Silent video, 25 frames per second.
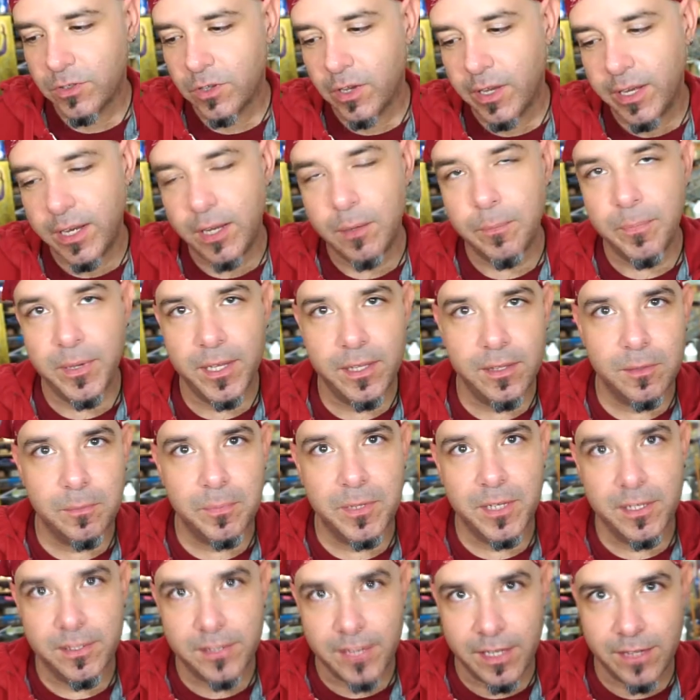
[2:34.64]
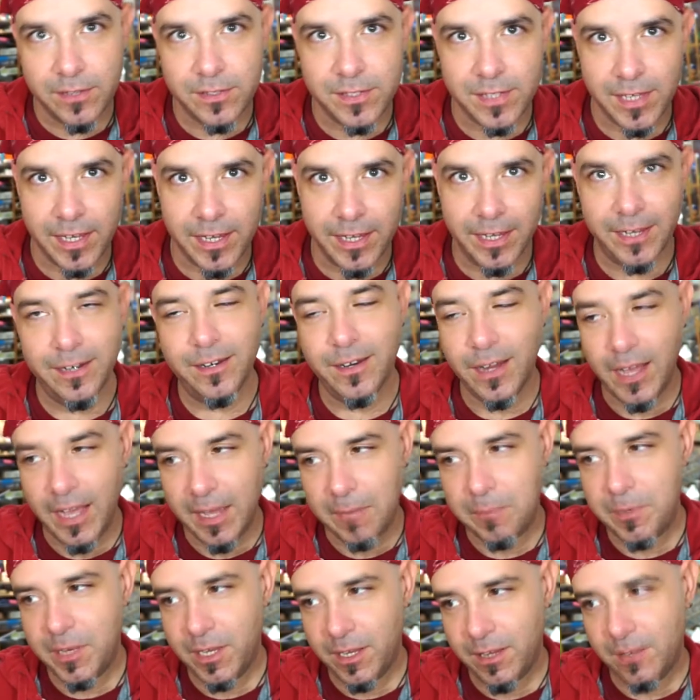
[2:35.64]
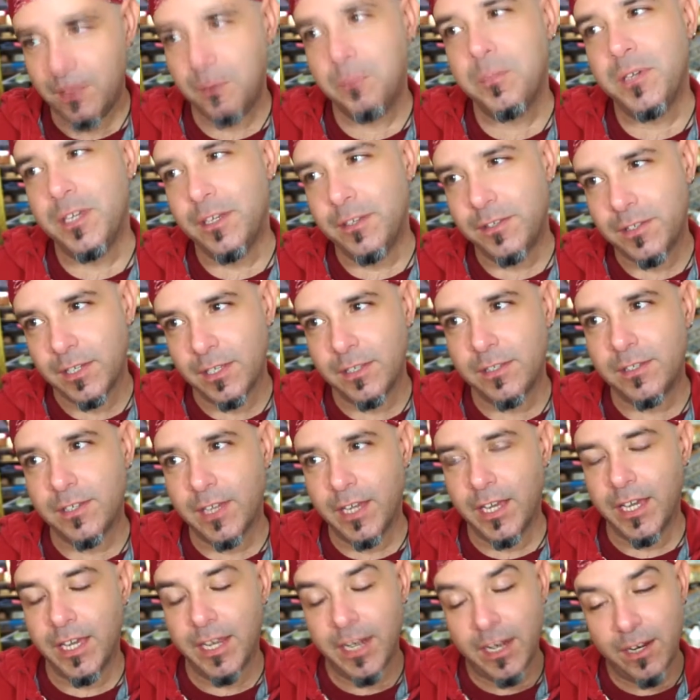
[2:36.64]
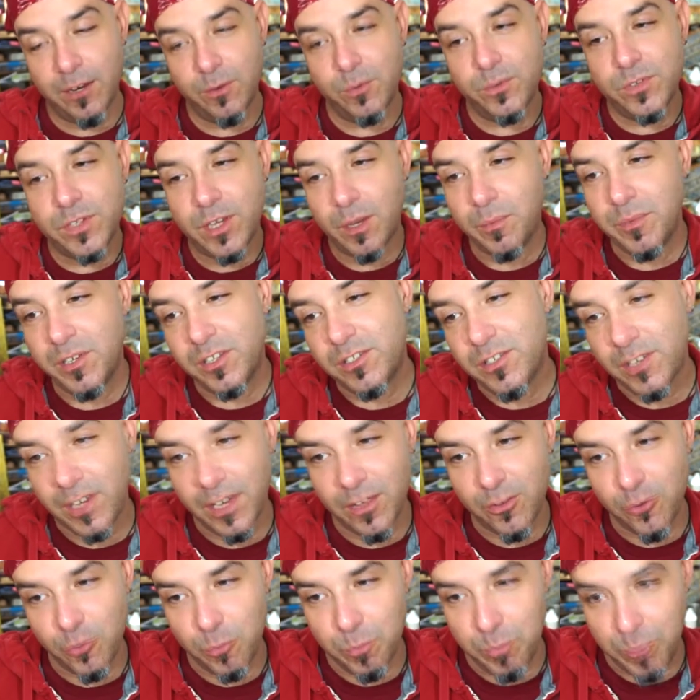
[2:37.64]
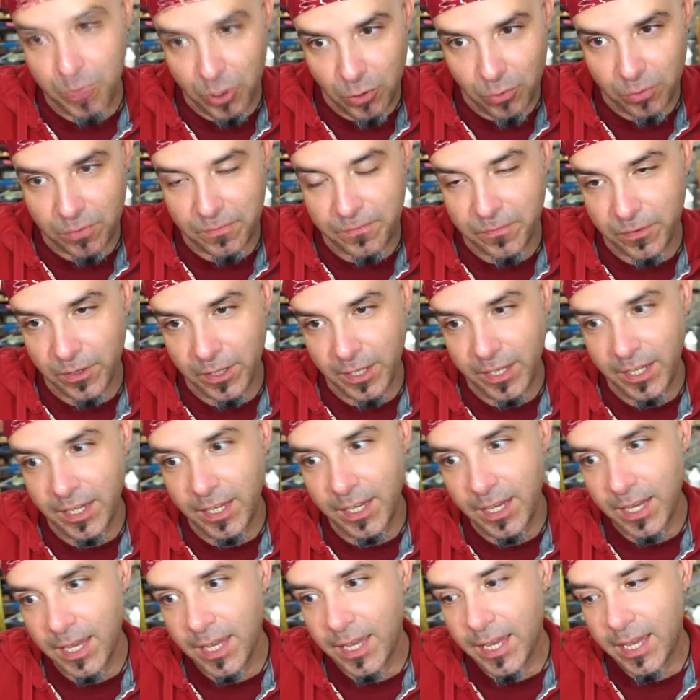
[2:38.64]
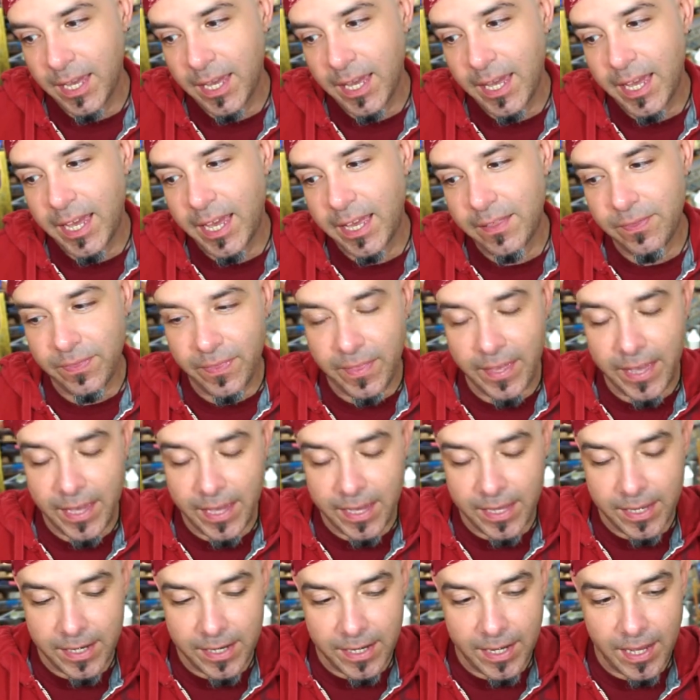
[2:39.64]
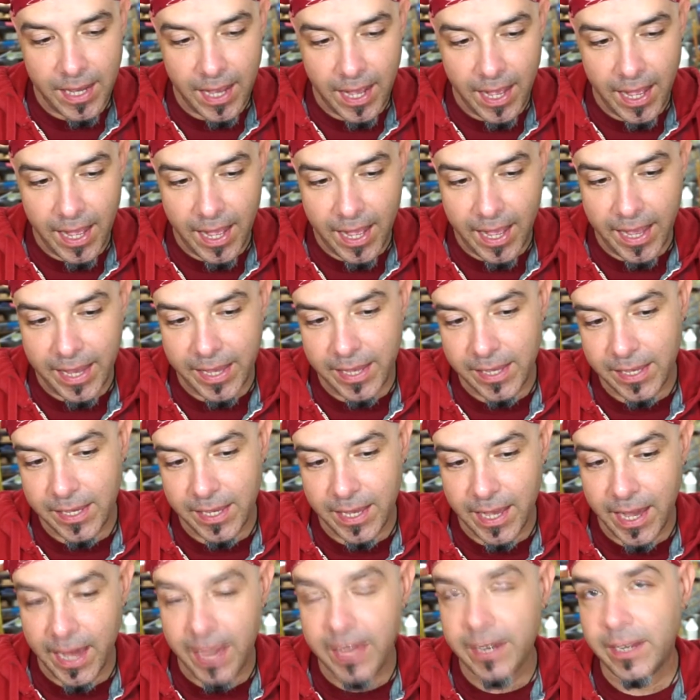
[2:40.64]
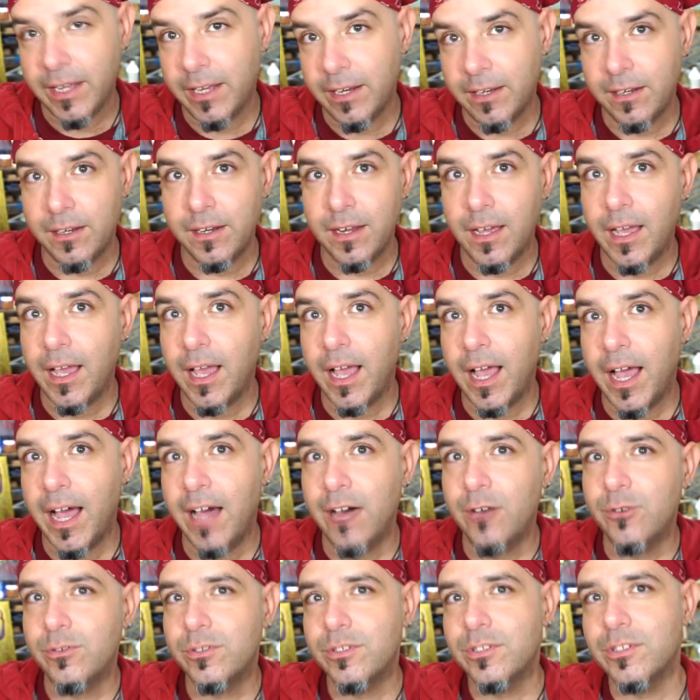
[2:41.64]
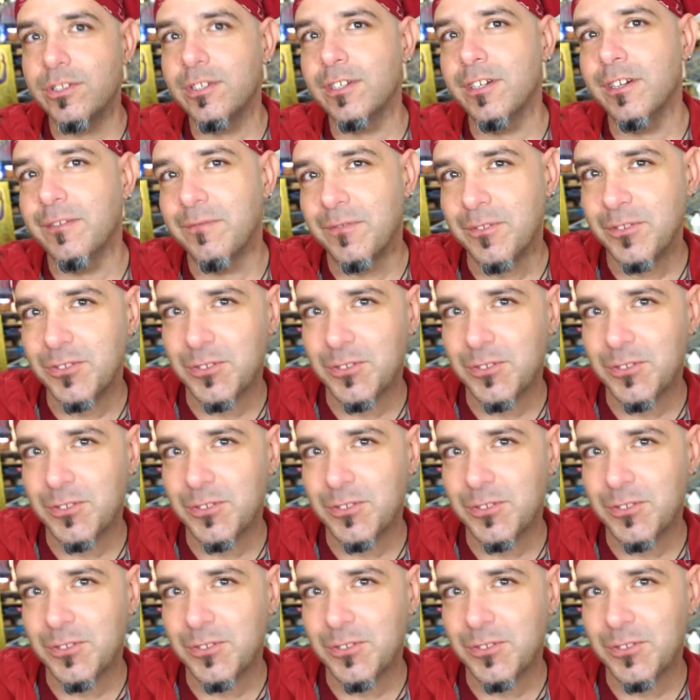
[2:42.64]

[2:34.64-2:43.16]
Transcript: So I didn't paint the piece outside. I painted the piece inside, and it was coming together beautifully. And then I got it out of the